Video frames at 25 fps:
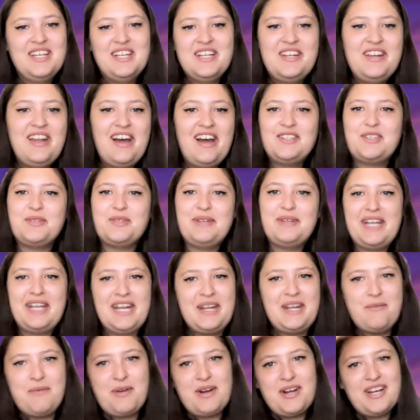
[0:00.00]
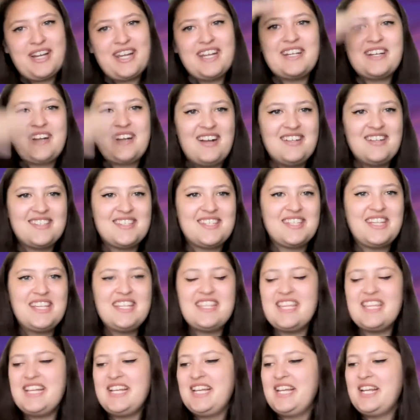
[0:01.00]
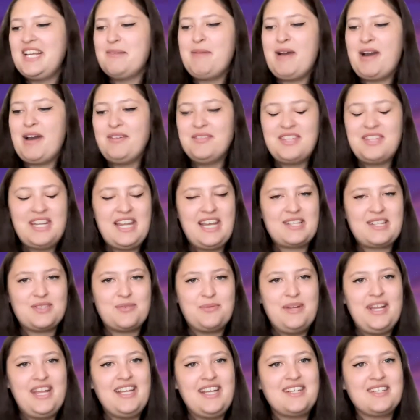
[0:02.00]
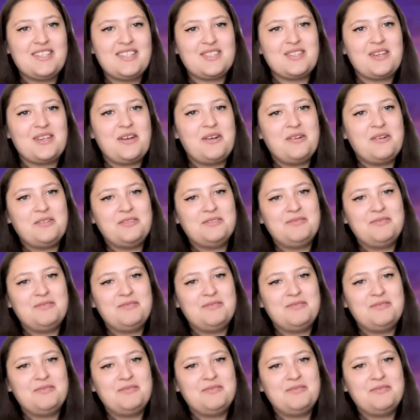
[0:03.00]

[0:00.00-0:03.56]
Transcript: not doing any work and constantly thinking about the next week. So